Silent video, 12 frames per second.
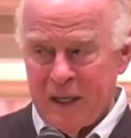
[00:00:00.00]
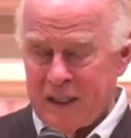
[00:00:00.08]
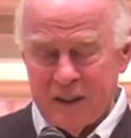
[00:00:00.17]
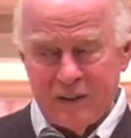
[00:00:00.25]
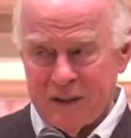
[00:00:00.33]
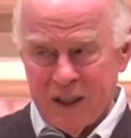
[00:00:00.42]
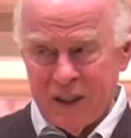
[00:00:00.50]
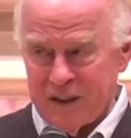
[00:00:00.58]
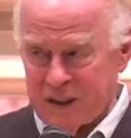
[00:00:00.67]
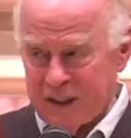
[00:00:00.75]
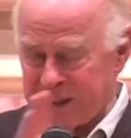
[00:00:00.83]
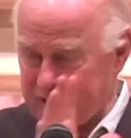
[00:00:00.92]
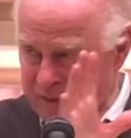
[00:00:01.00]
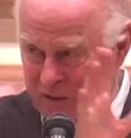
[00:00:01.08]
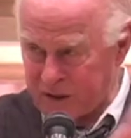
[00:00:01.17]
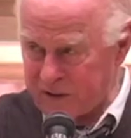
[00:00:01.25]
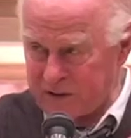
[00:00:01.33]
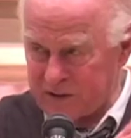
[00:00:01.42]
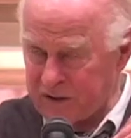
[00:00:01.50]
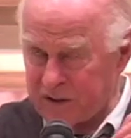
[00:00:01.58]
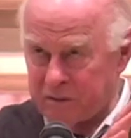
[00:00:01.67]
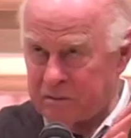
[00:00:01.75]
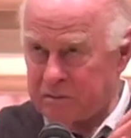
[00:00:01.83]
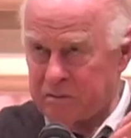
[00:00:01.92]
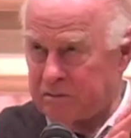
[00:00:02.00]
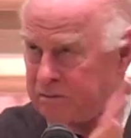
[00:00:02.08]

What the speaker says: It's not like it was in